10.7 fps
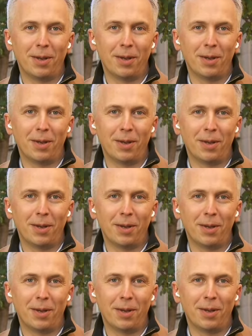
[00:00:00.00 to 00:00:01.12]

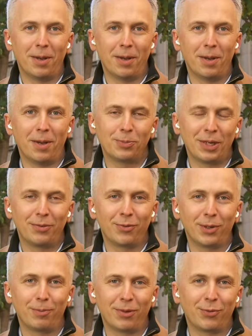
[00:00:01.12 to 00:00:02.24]
Western leaders,
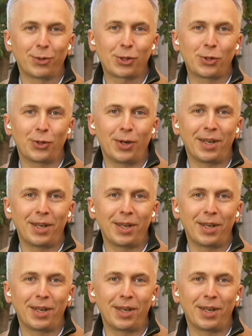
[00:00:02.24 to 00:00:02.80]
but for sure I